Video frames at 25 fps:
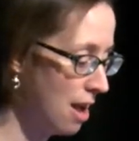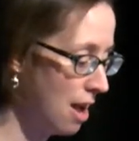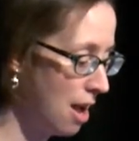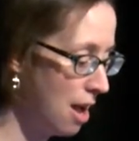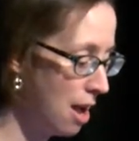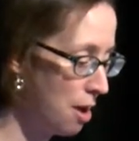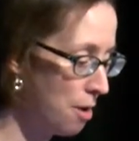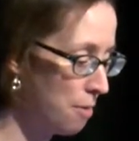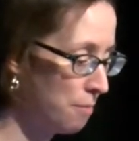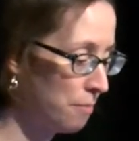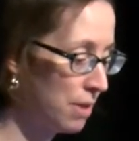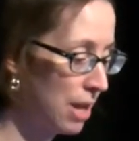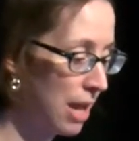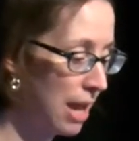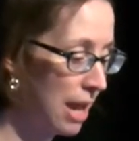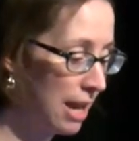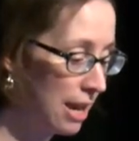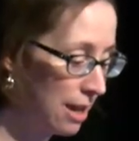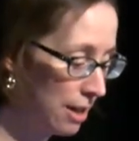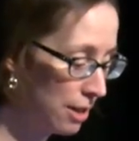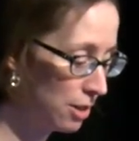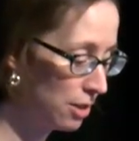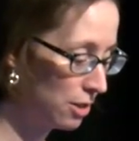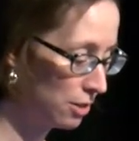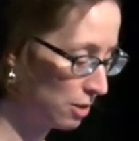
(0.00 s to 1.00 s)
Um,
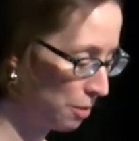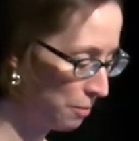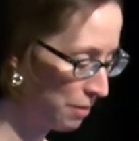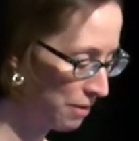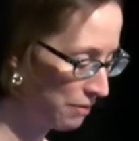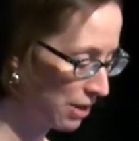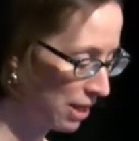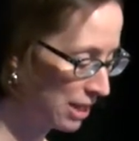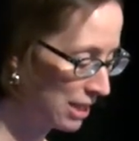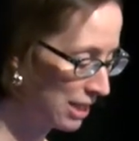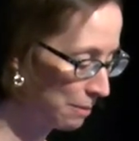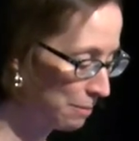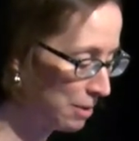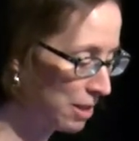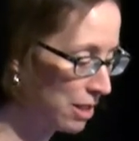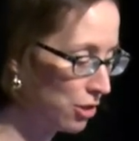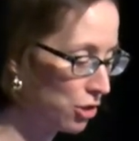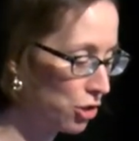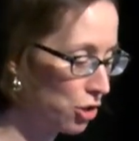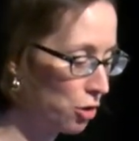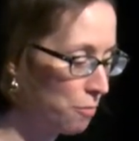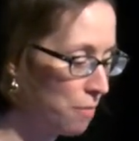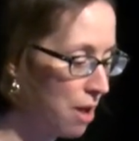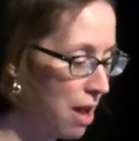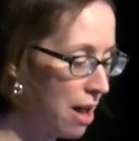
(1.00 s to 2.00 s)
and you know, we've done some
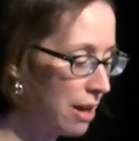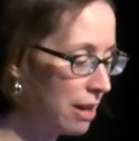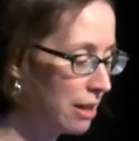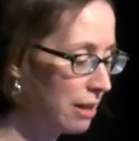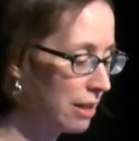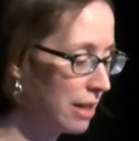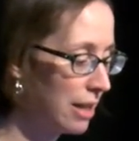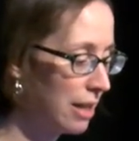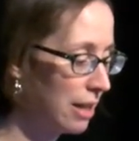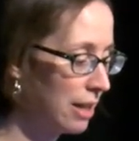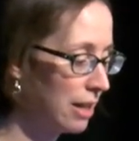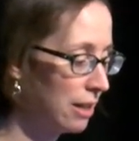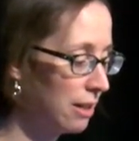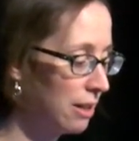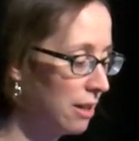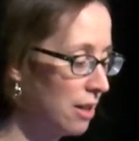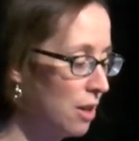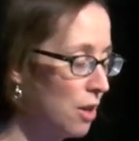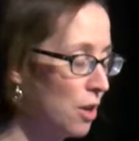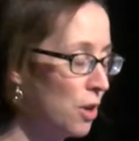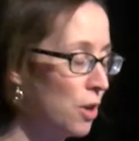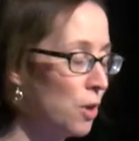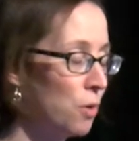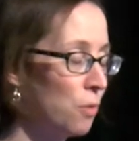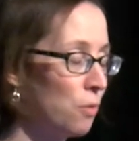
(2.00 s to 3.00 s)
initial modeling, and
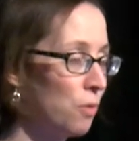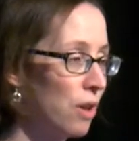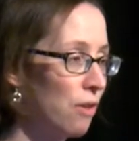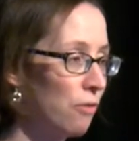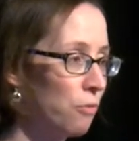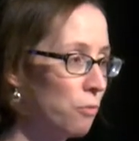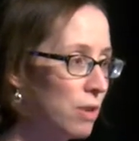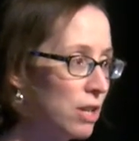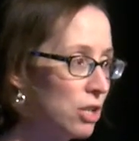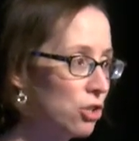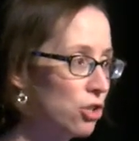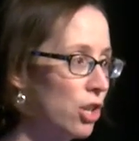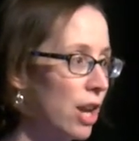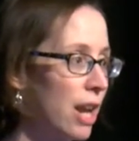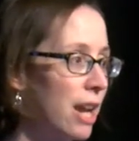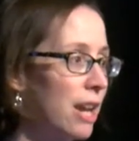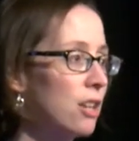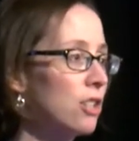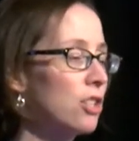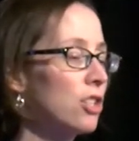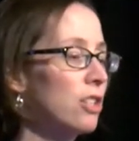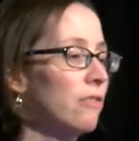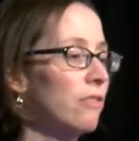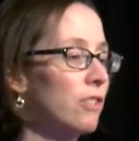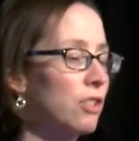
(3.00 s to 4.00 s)
if we
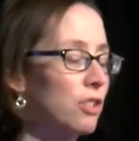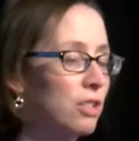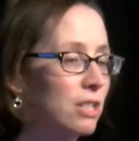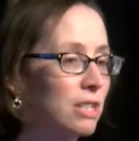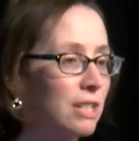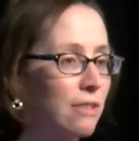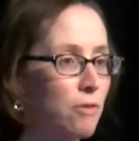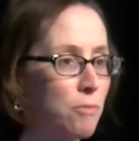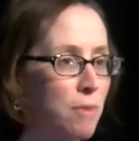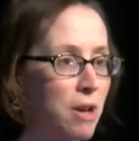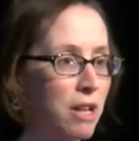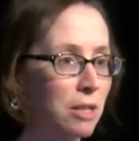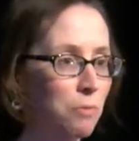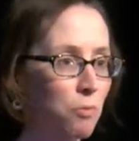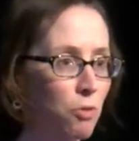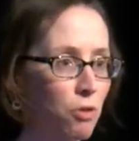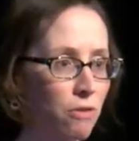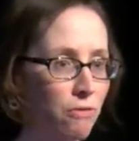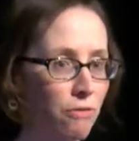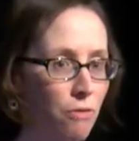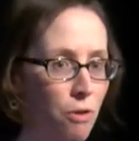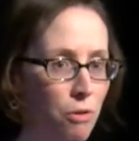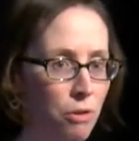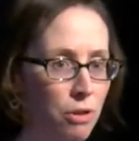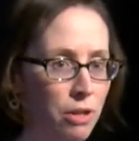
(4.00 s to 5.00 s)
changed Efficiency Vermont's
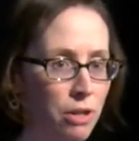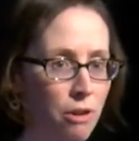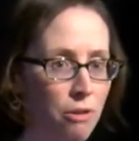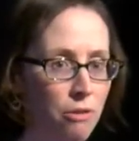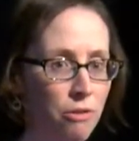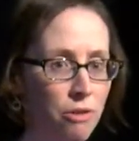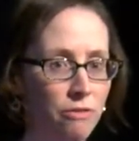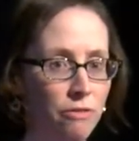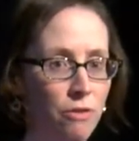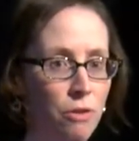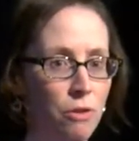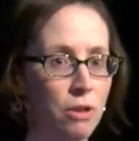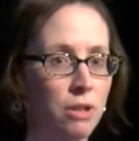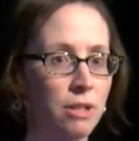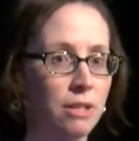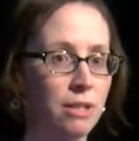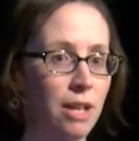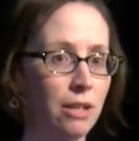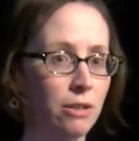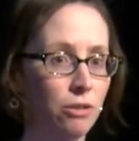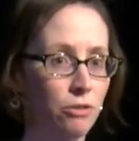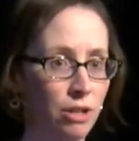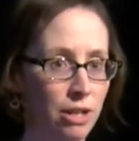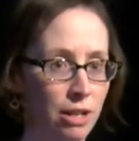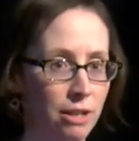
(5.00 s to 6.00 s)
portfolio to focus
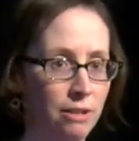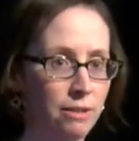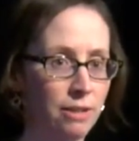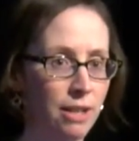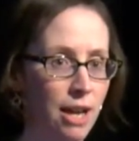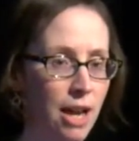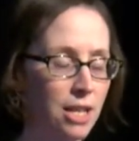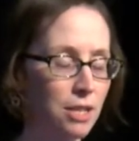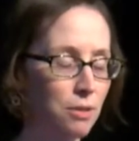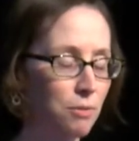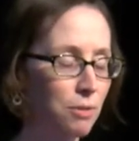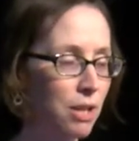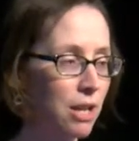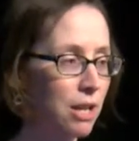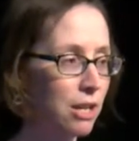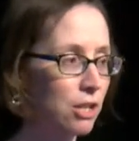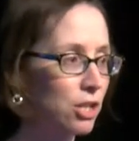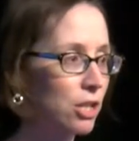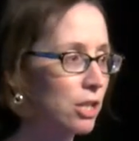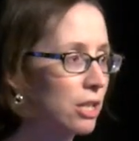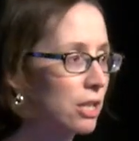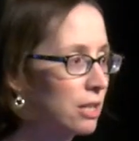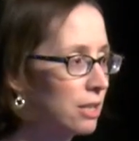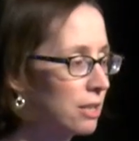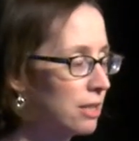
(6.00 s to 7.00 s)
on greenhouse gas
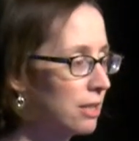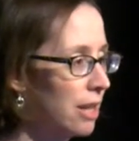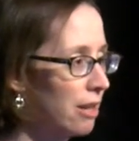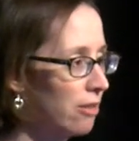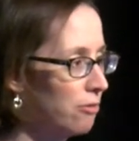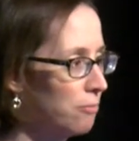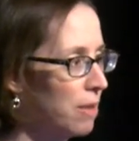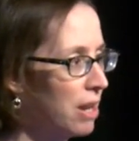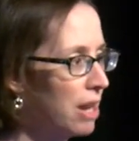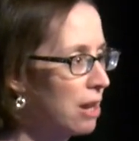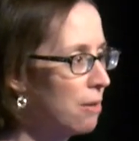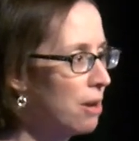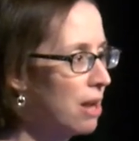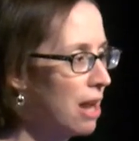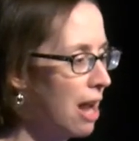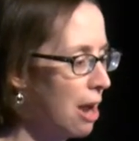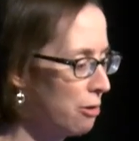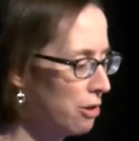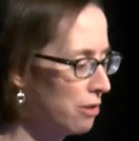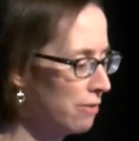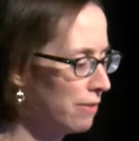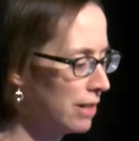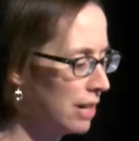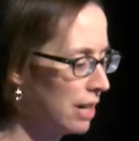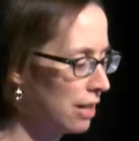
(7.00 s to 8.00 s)
reduction instead of megawatt
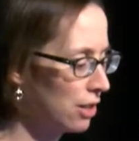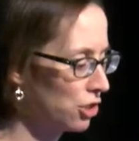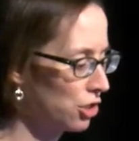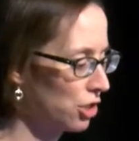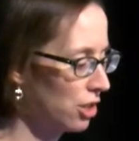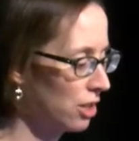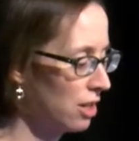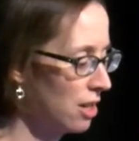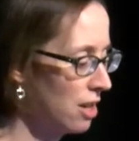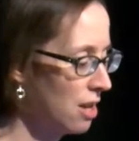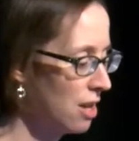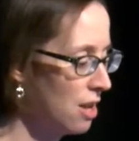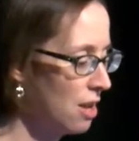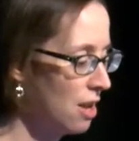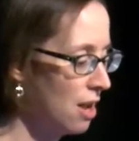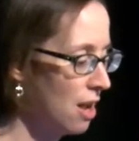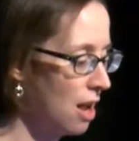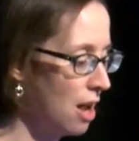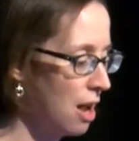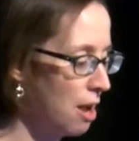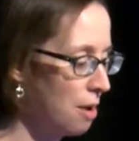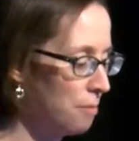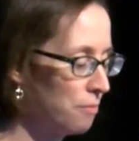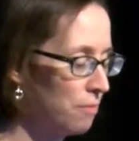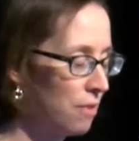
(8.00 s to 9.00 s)
hour reduction,
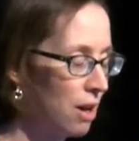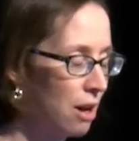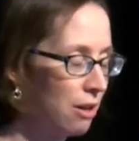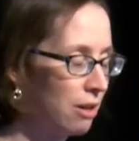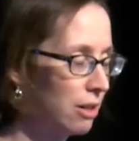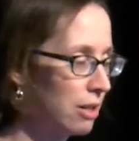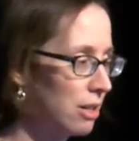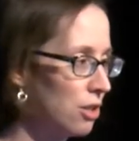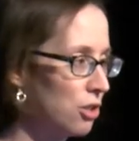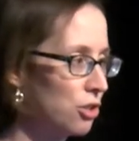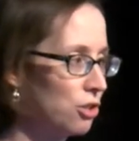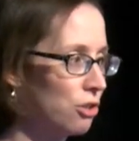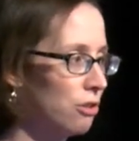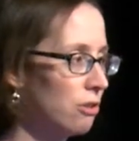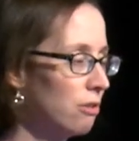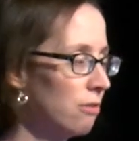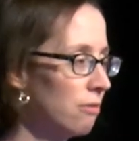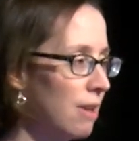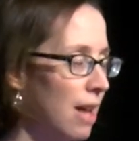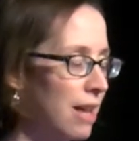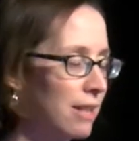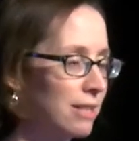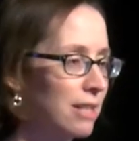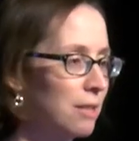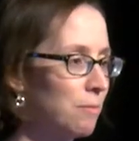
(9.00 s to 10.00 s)
um, our
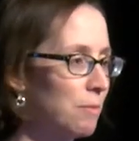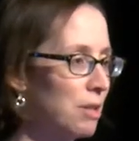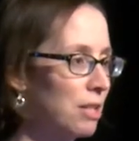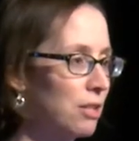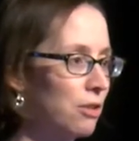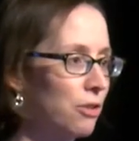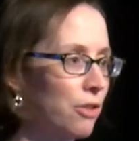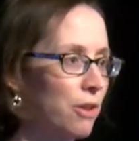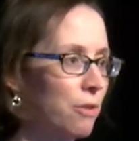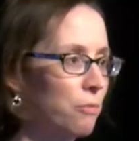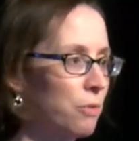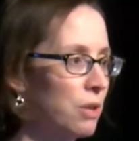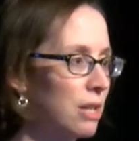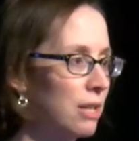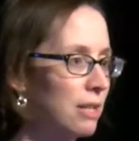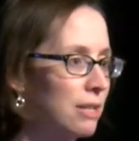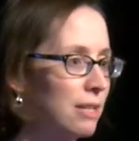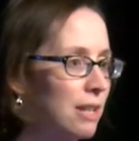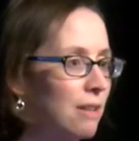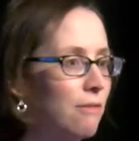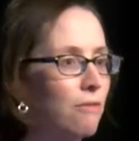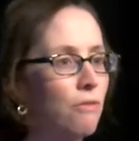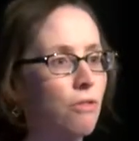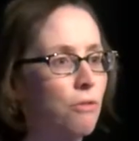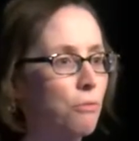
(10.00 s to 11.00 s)
initial estimates are that we could
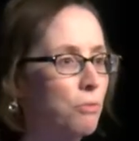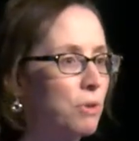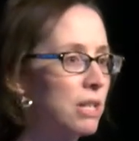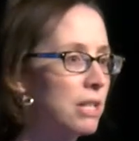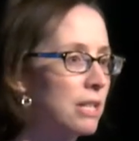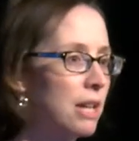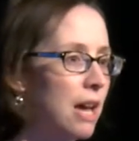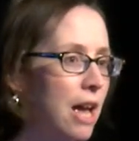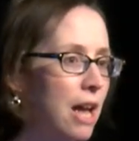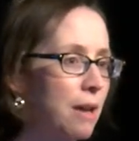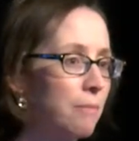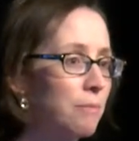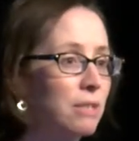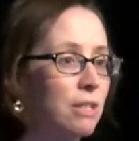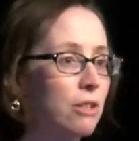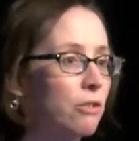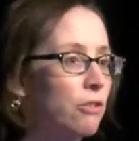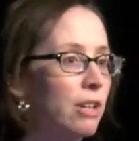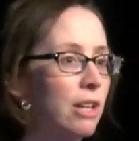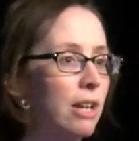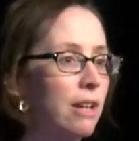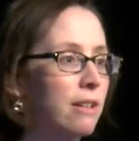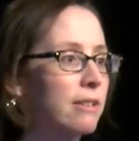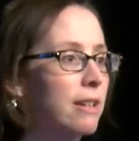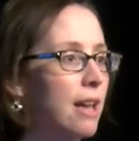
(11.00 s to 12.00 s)
save three times the
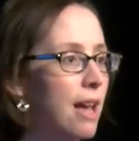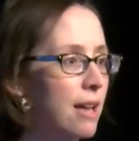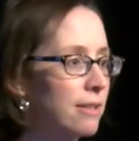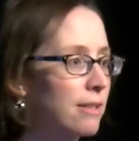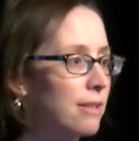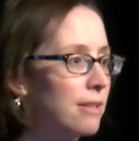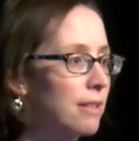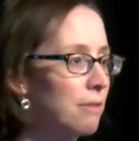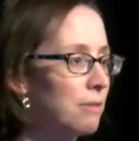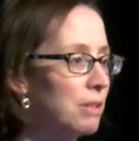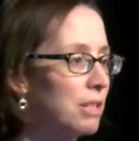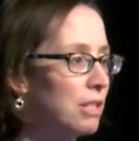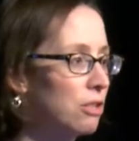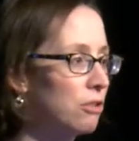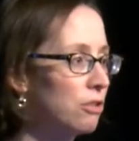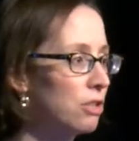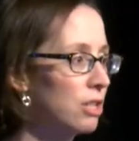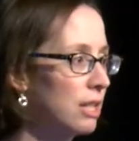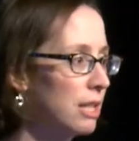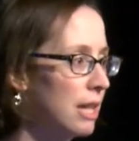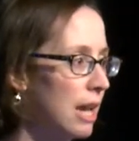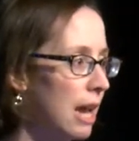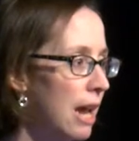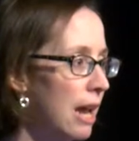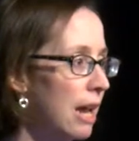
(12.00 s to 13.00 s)
greenhouse gases that we do
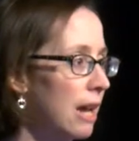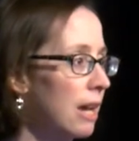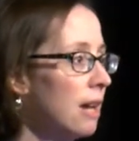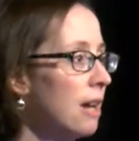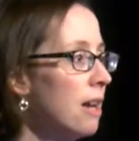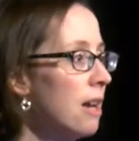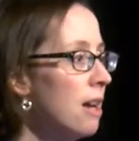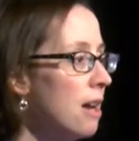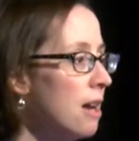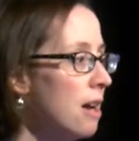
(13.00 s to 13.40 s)
today.